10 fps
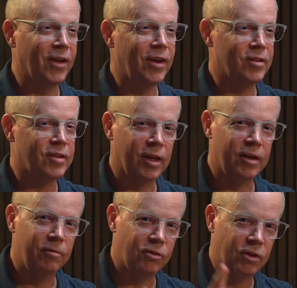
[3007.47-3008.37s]
And he
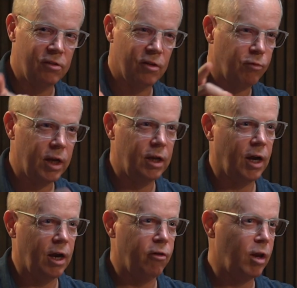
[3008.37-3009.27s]
said, "She's afraid to
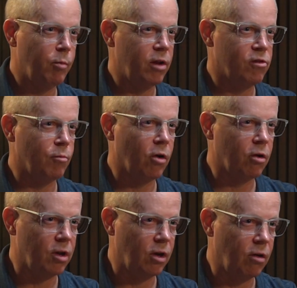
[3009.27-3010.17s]
hire anybody
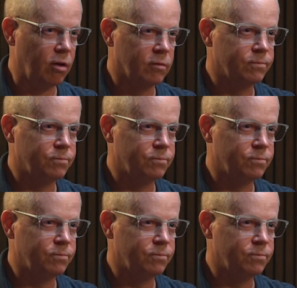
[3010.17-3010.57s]
smarter than her."